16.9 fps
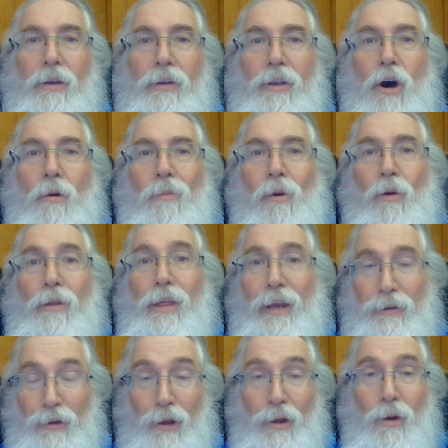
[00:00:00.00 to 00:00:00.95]
no more
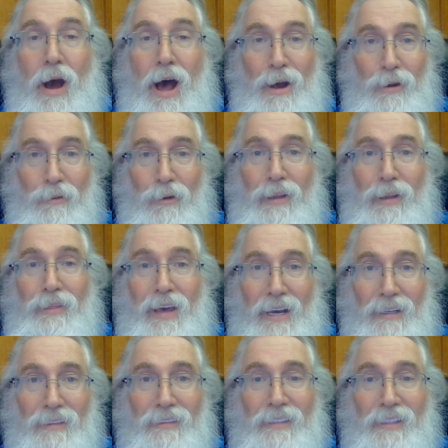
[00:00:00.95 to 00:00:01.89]
than
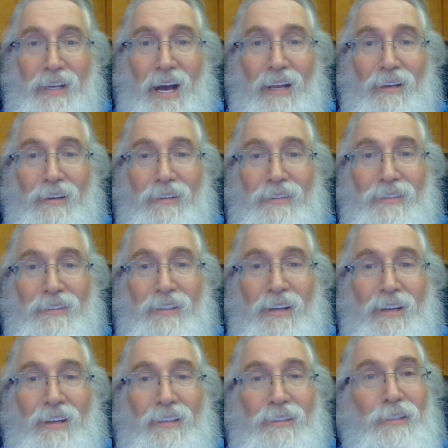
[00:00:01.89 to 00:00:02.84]

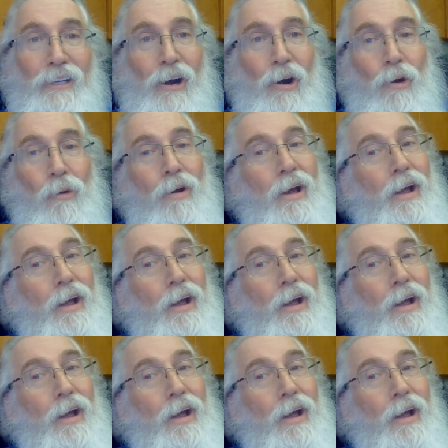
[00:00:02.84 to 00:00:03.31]
$200,000. So